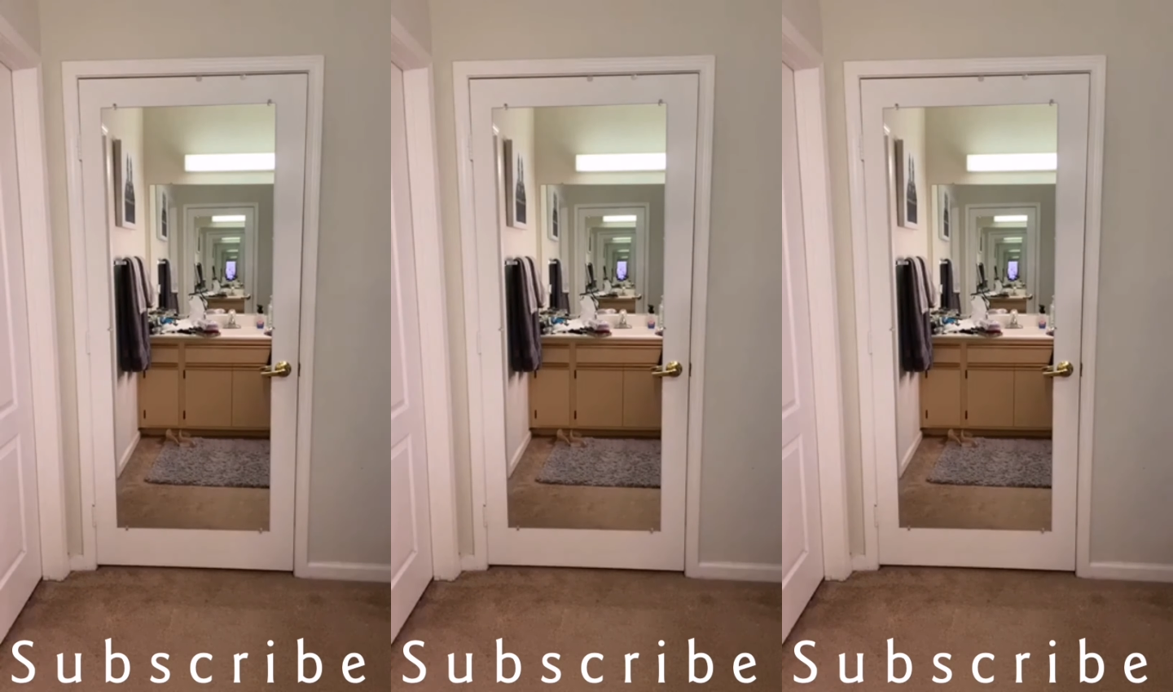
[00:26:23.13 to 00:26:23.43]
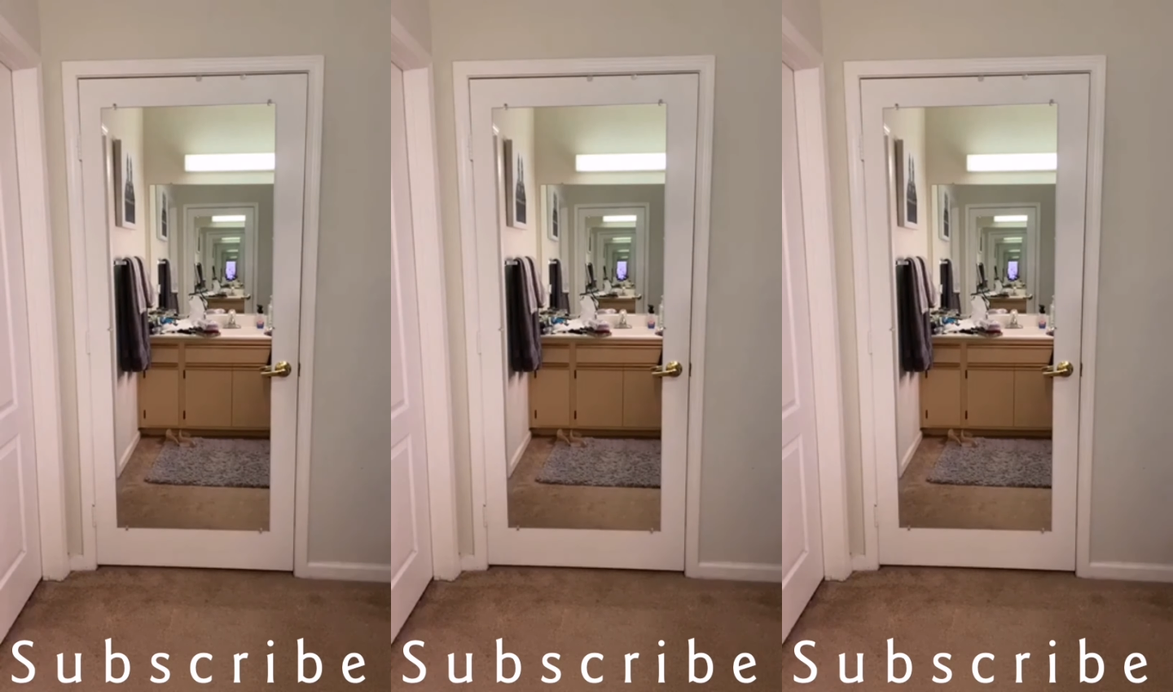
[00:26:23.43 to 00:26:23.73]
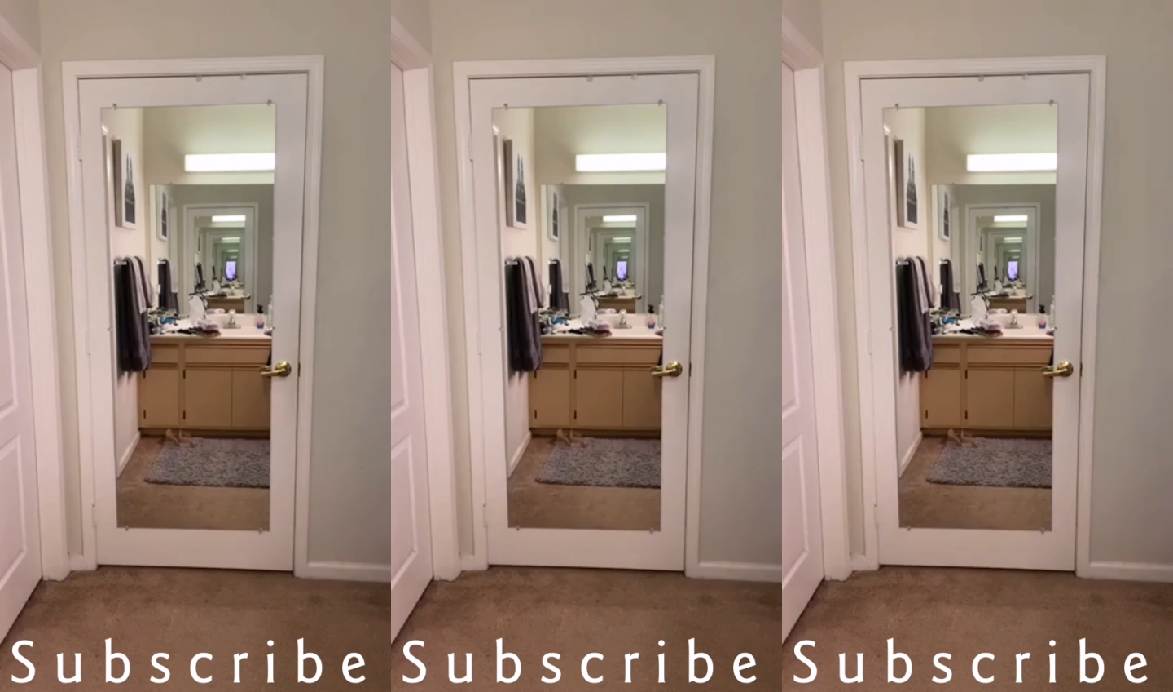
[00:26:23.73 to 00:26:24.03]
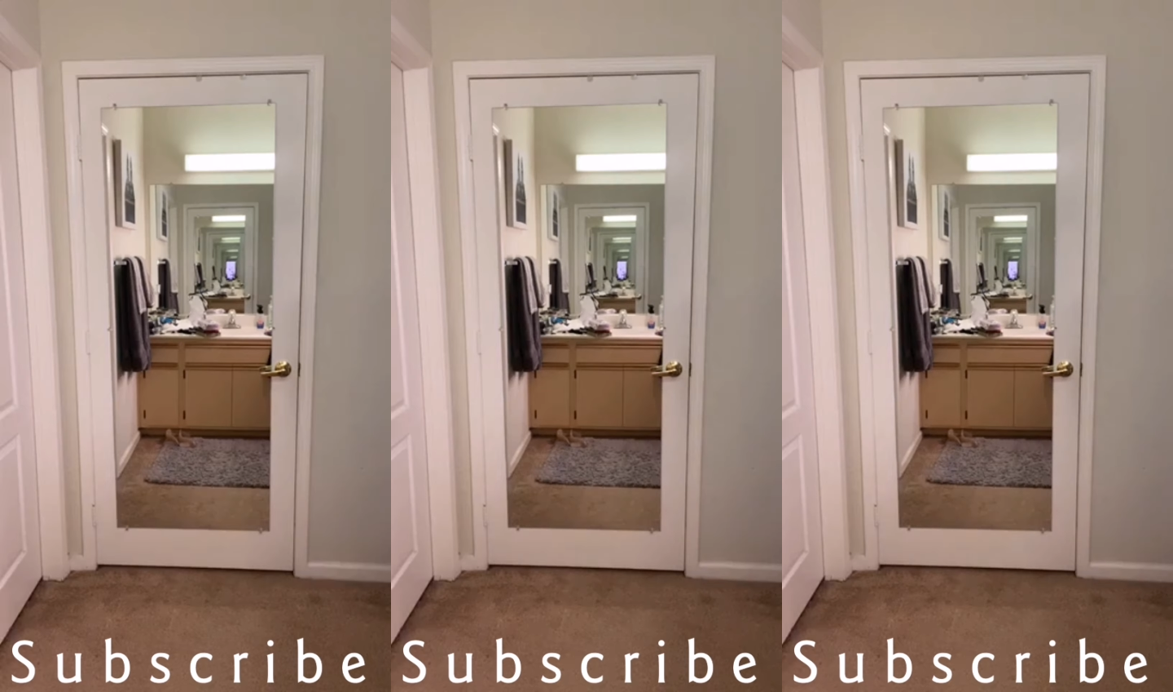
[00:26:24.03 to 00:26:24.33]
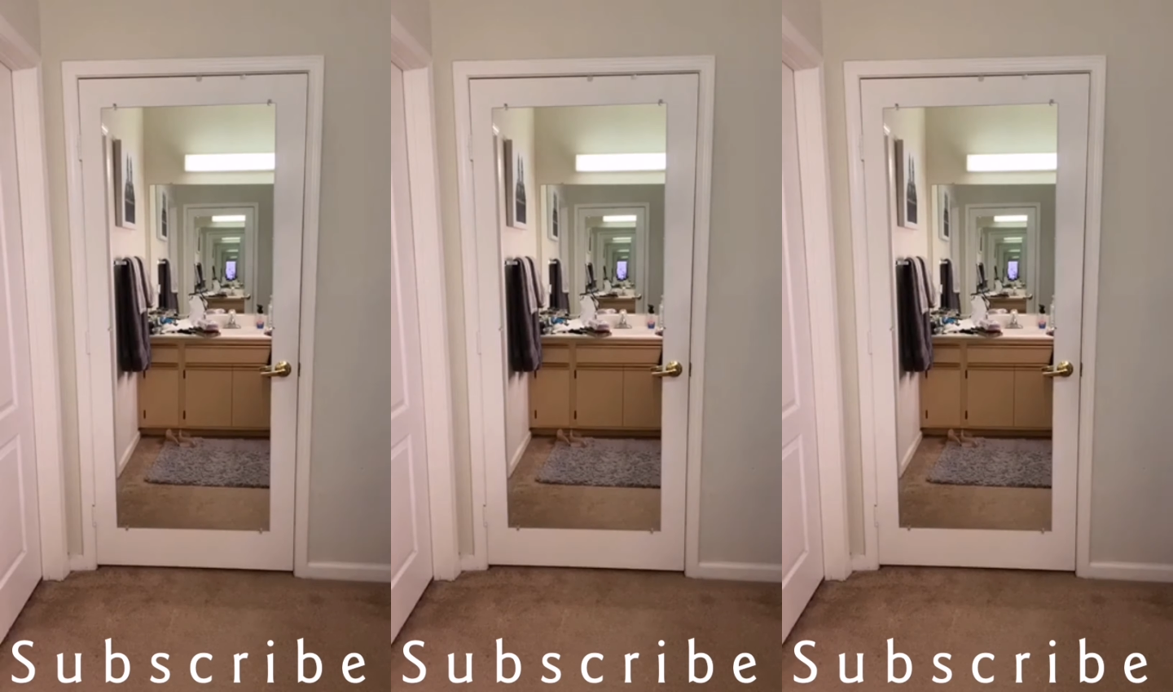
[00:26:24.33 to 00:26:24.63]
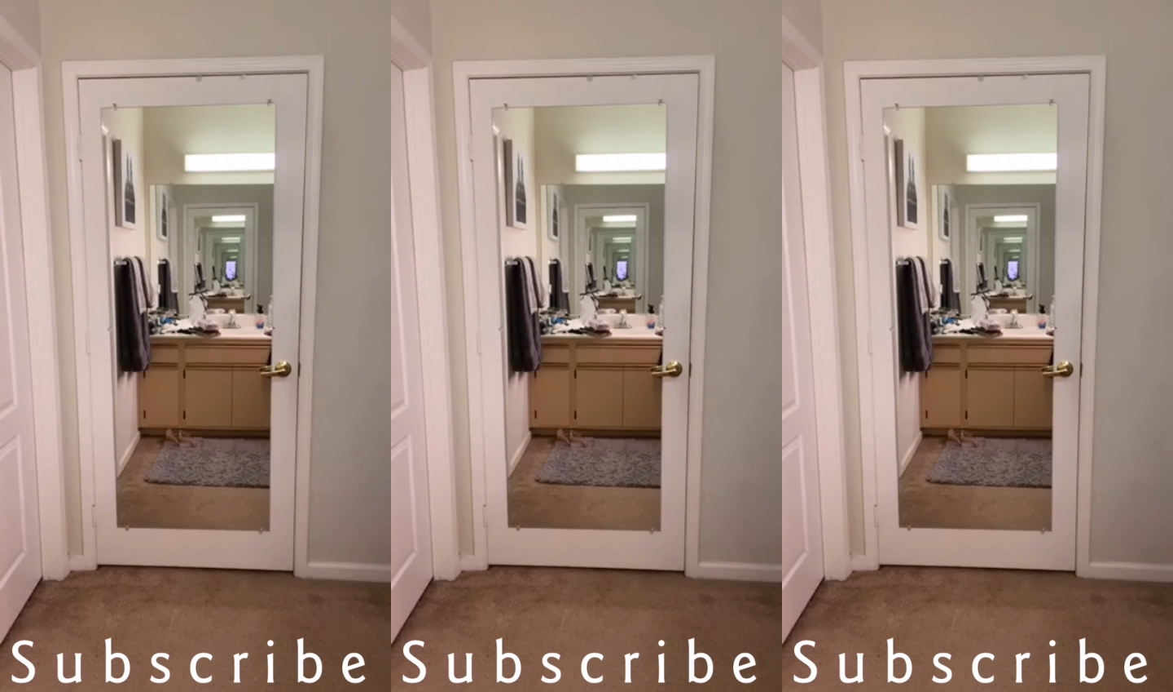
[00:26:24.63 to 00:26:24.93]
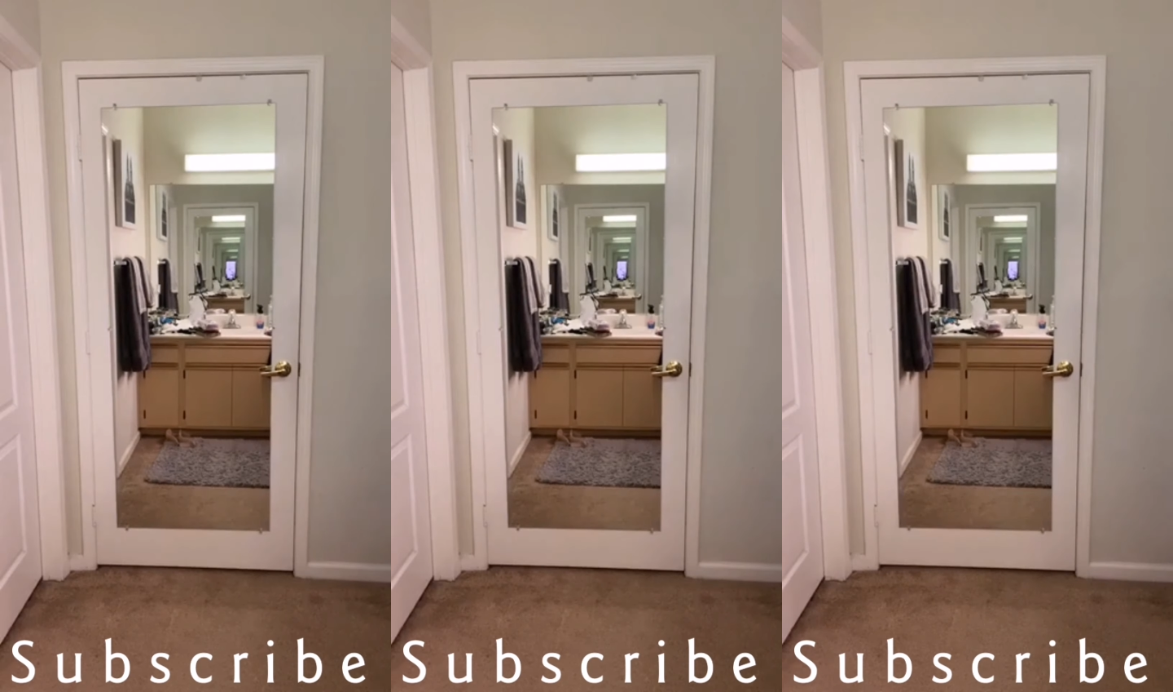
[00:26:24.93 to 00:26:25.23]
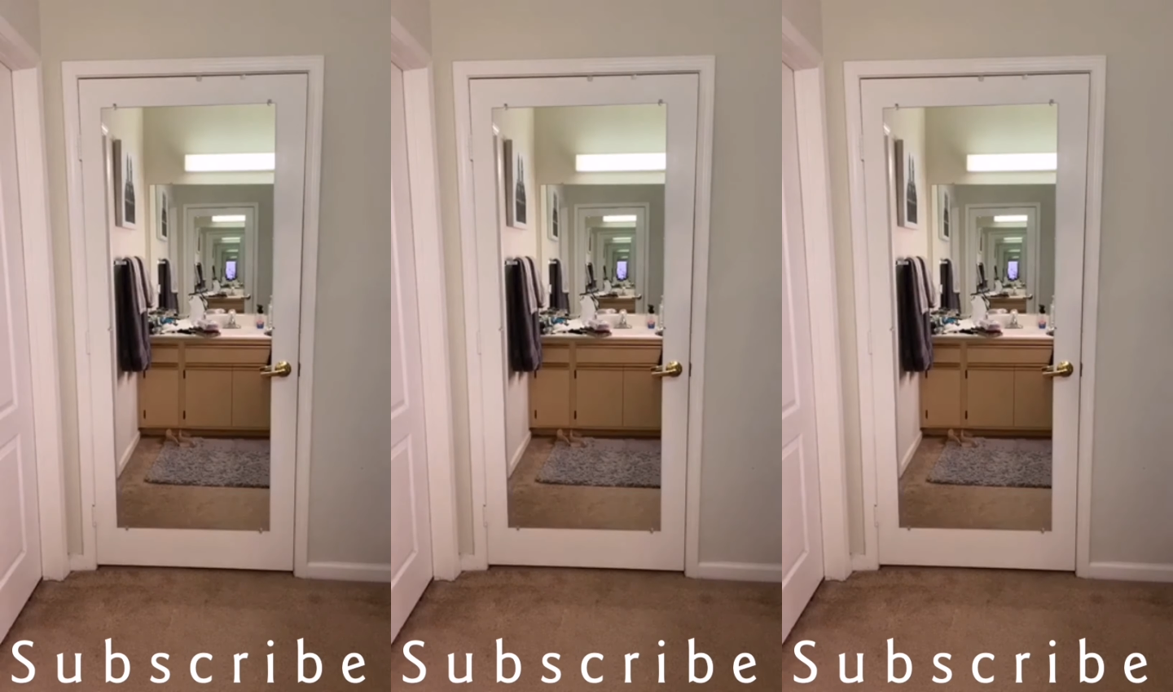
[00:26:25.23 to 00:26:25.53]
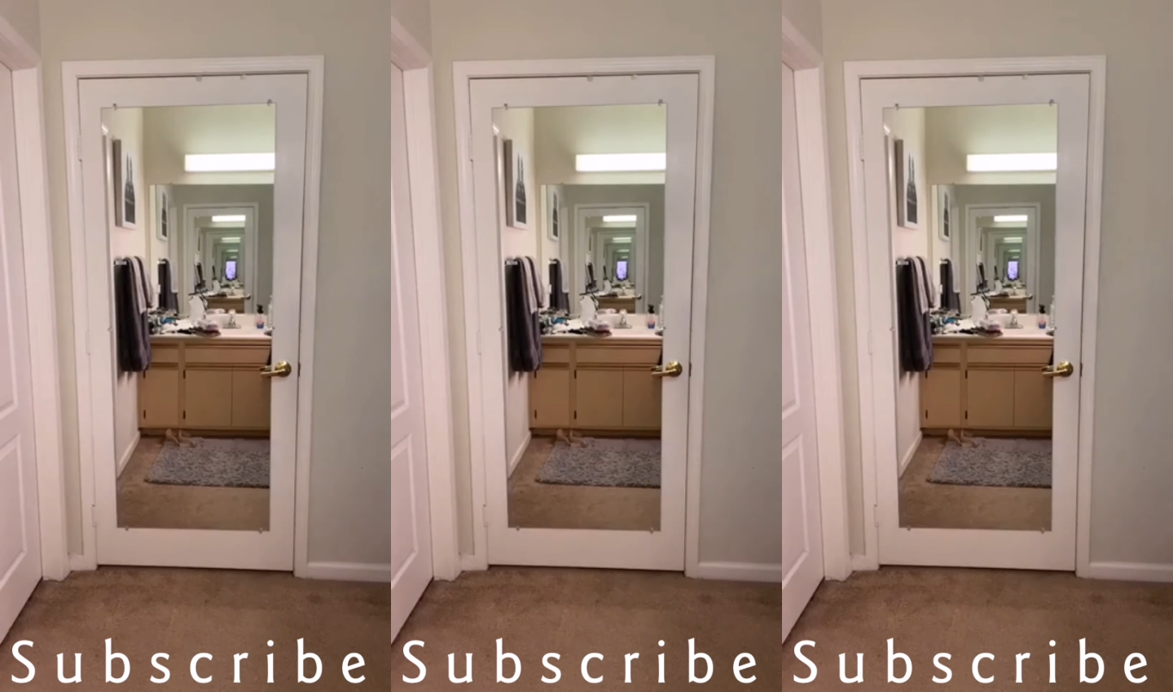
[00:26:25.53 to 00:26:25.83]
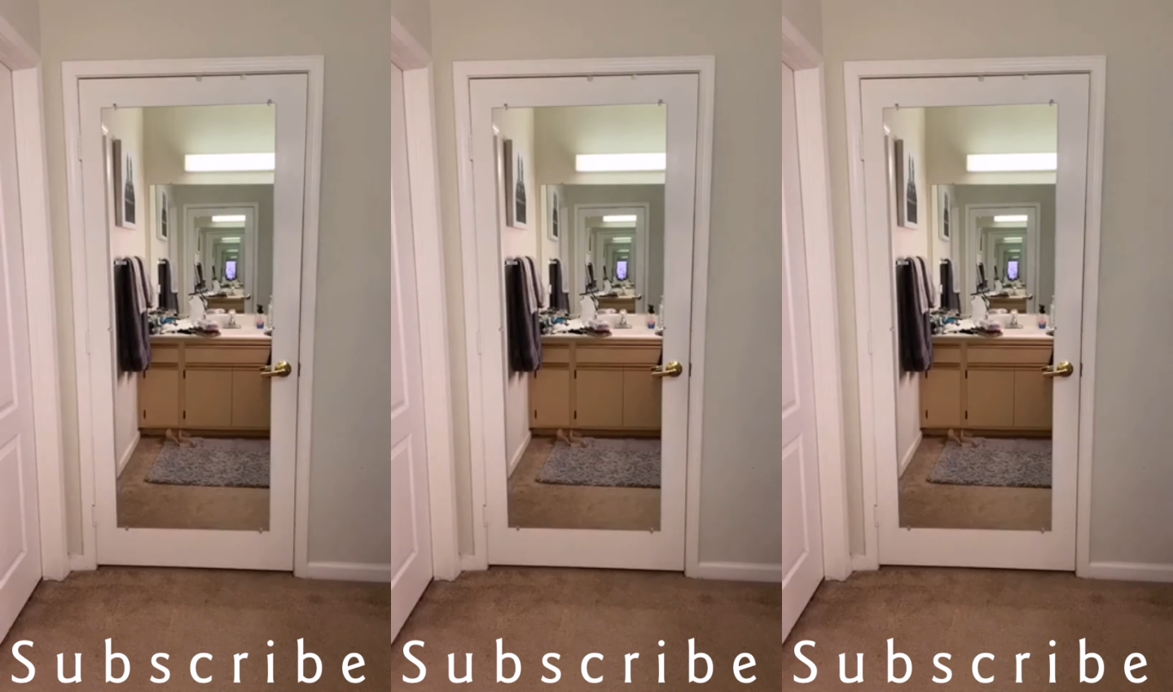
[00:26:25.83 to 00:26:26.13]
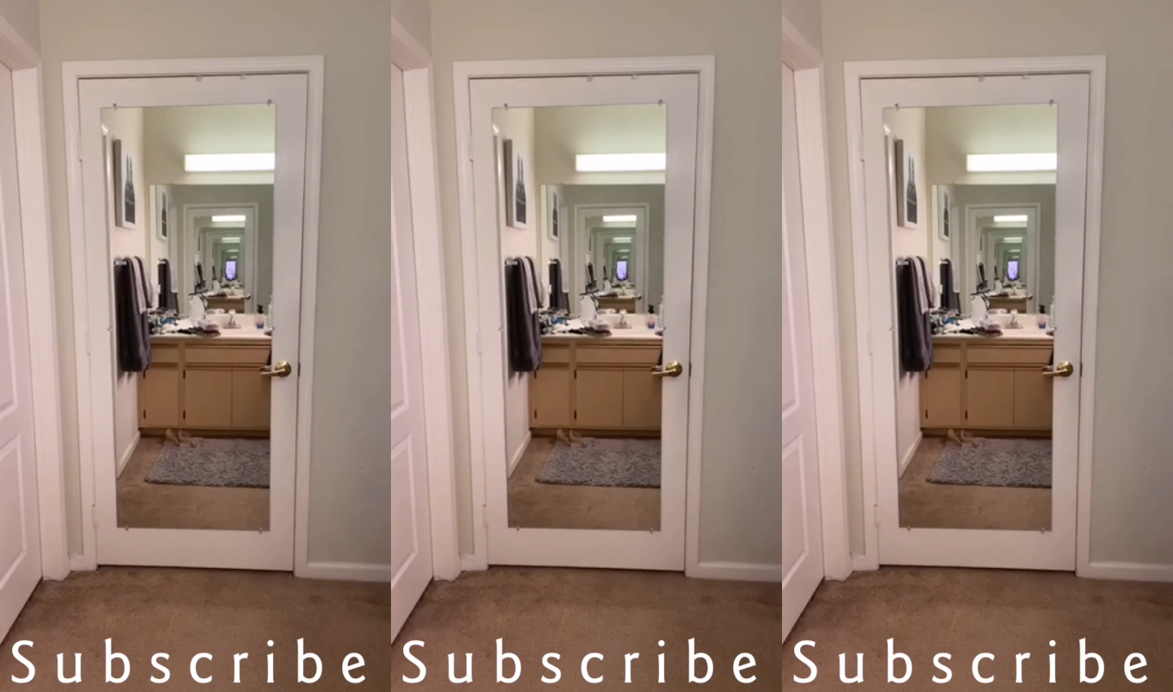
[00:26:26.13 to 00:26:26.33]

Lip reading: [unreadable: no face in view]